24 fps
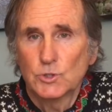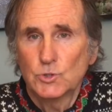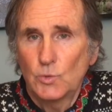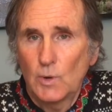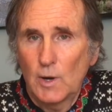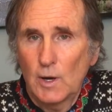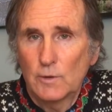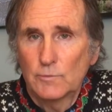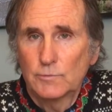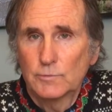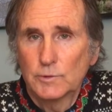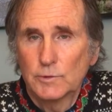
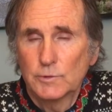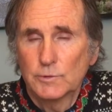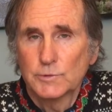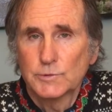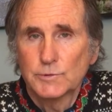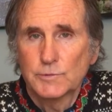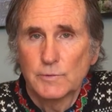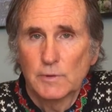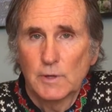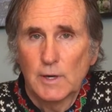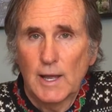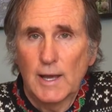12
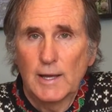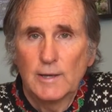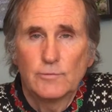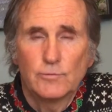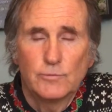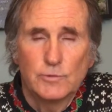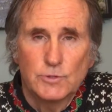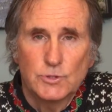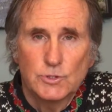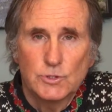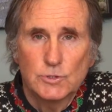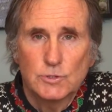Rules for
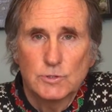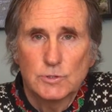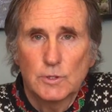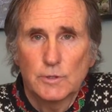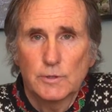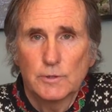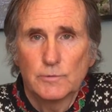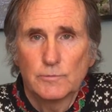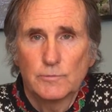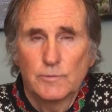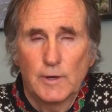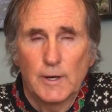Life, which is
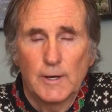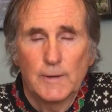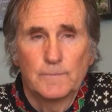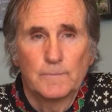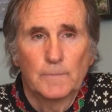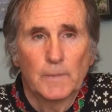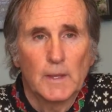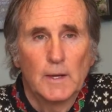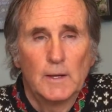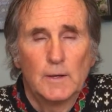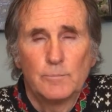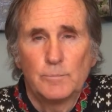sort of a
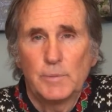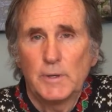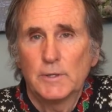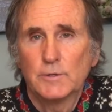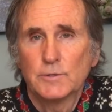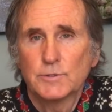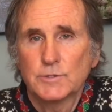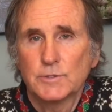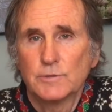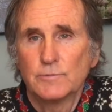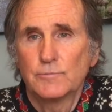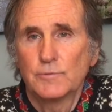
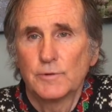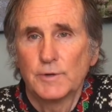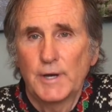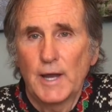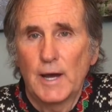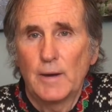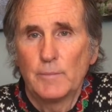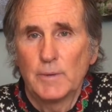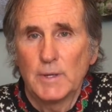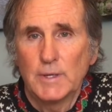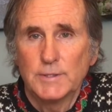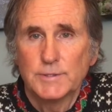Peterson for
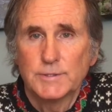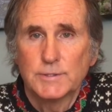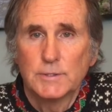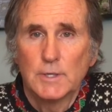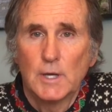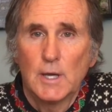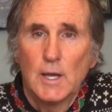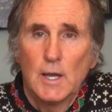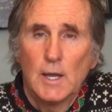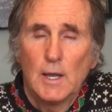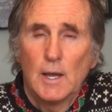Dummies,